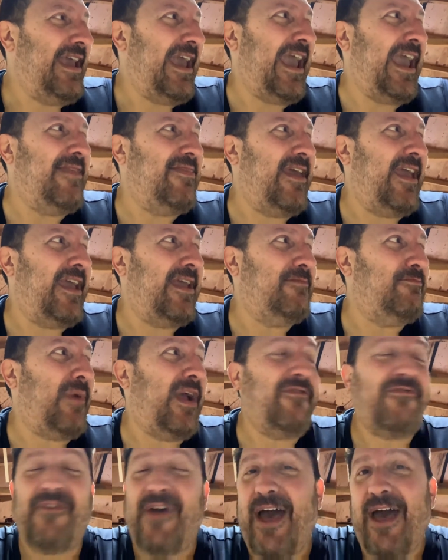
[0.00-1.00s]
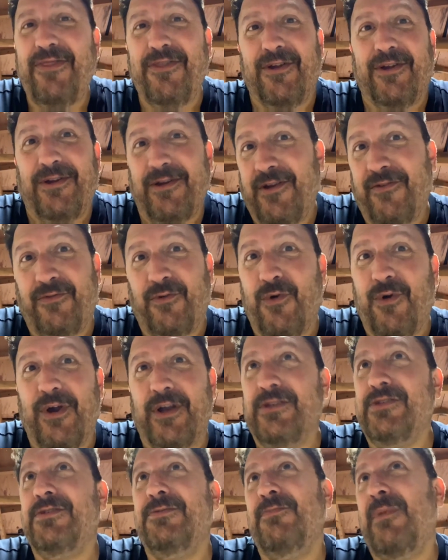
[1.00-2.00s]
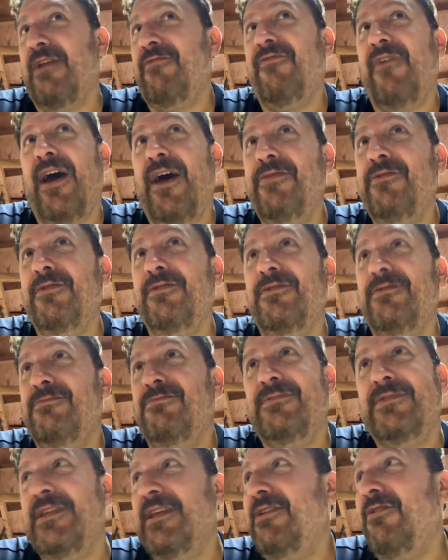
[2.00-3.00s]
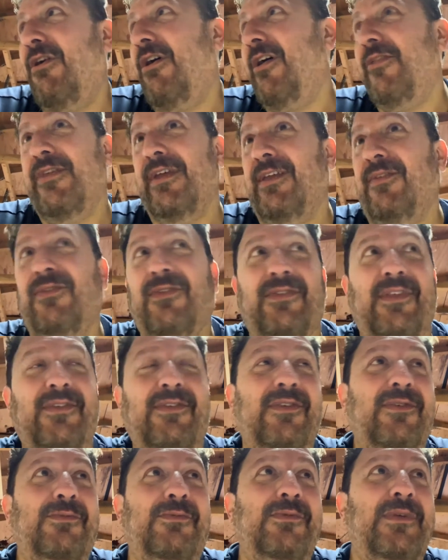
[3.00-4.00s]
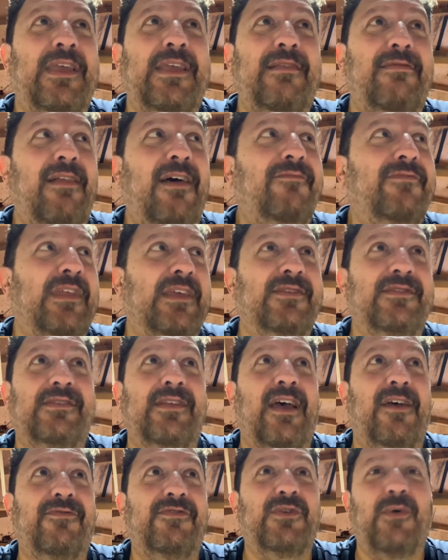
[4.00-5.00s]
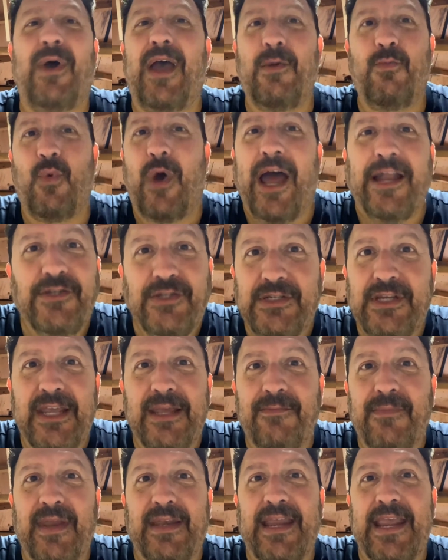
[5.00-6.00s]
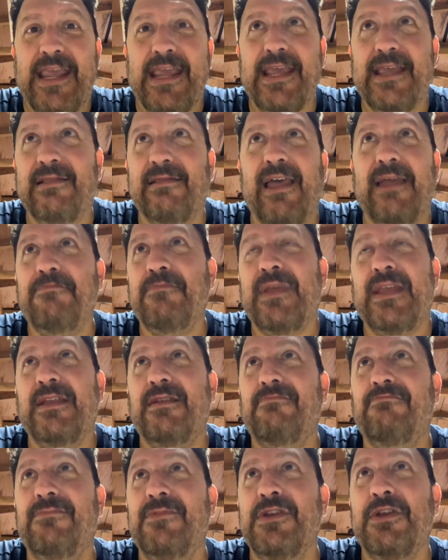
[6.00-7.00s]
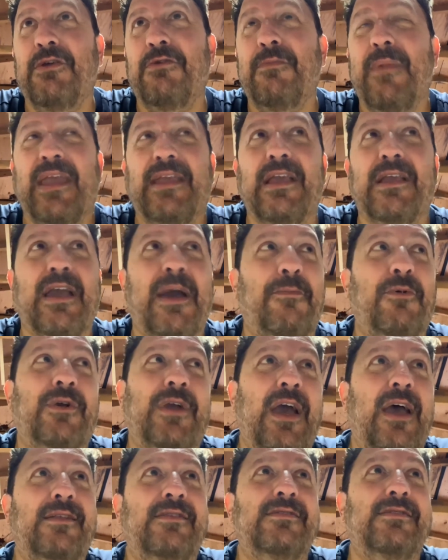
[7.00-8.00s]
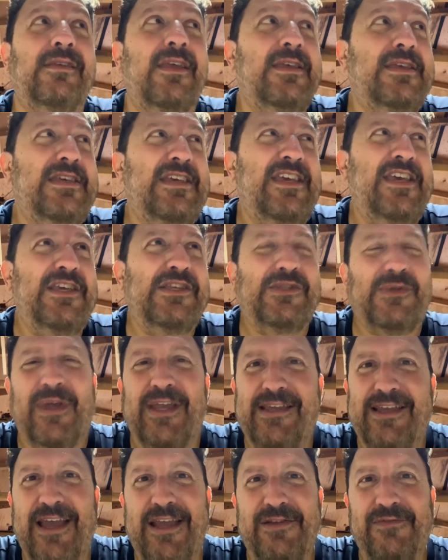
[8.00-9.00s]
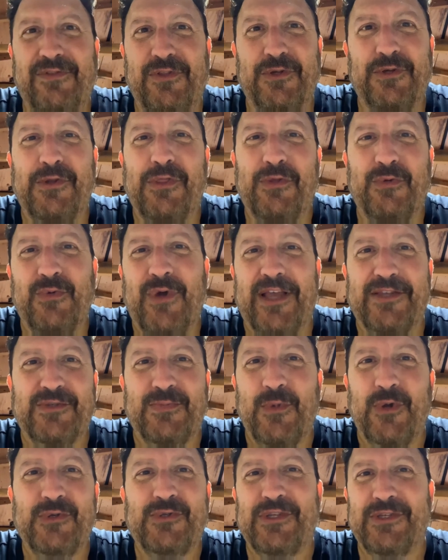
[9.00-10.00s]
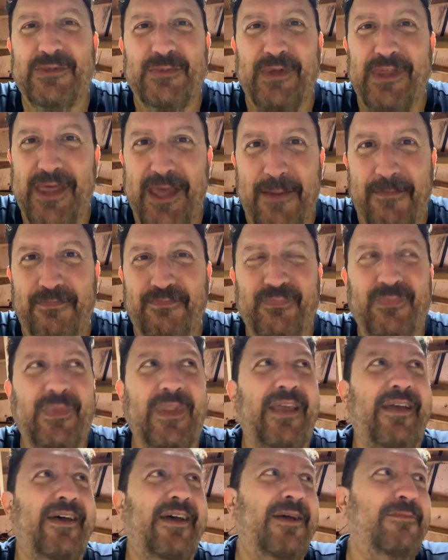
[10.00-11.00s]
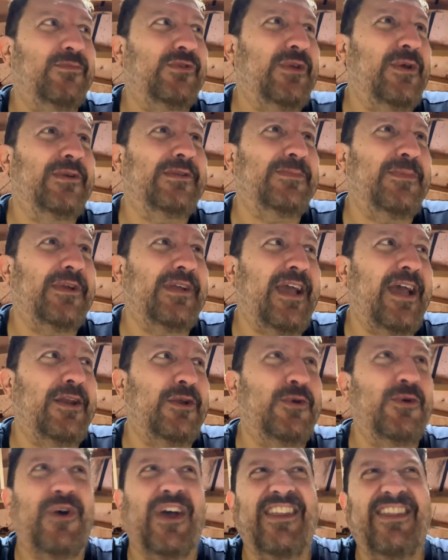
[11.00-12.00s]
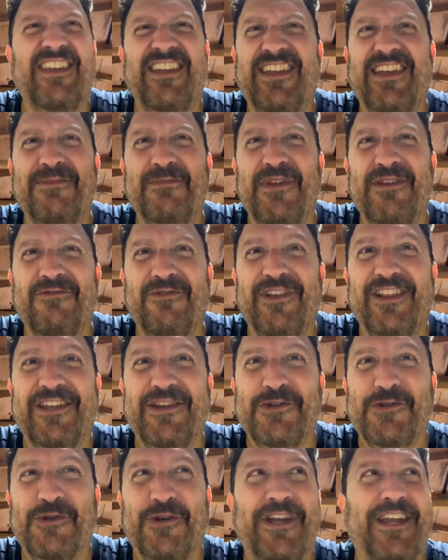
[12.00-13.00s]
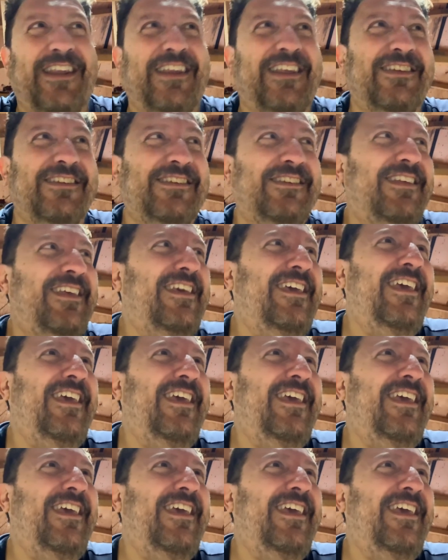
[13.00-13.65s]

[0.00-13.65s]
And then my father, of course. My father did all this. He loved this stuff. So I watched him and he let me, make a couple cuts. So I kind of learned through osmosis with him. So it's been kind of cool. I think he'd be really enjoying this.